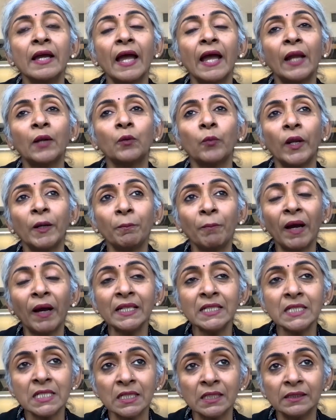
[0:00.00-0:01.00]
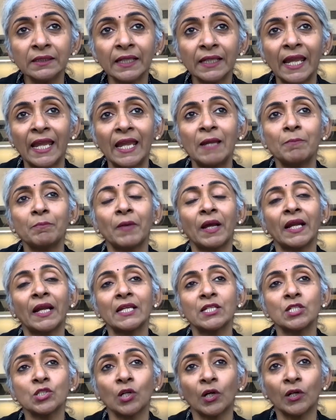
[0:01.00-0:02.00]
And when my turn came and I
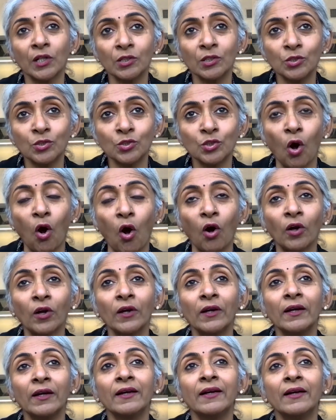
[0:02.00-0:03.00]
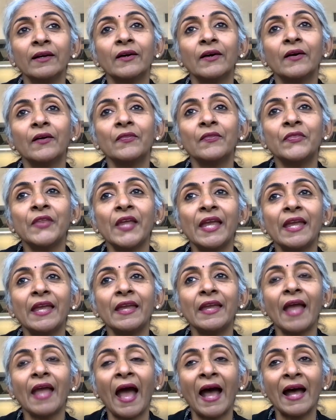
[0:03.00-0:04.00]
started to talk,
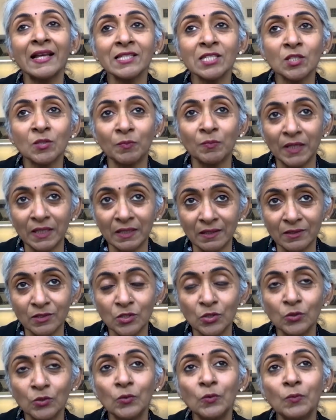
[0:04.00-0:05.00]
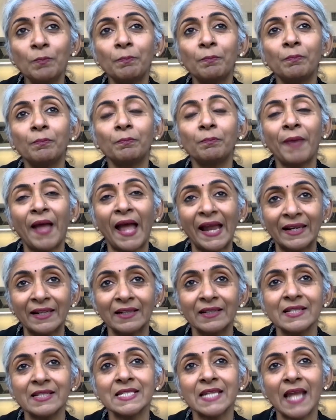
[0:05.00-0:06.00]
they asked me, the two
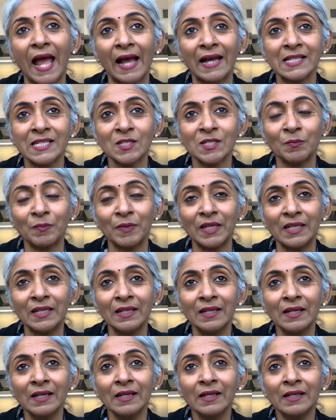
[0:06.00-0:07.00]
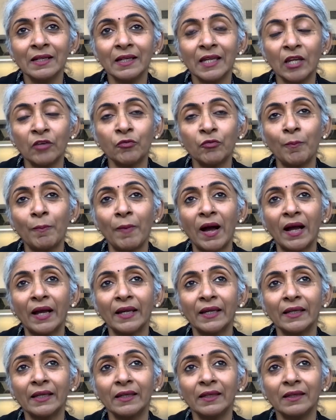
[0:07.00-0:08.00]
panelists asked me if
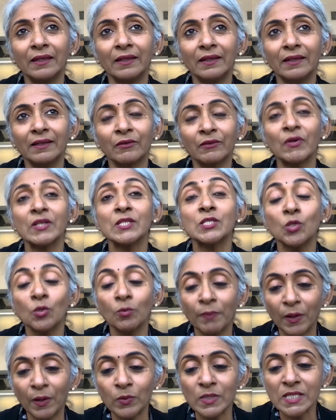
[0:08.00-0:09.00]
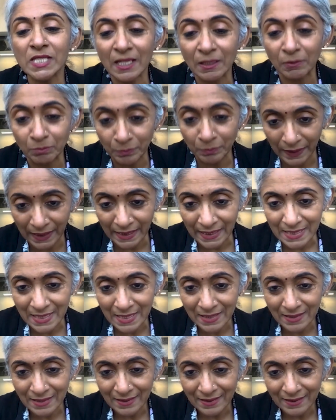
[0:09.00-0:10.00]
my resume was complete.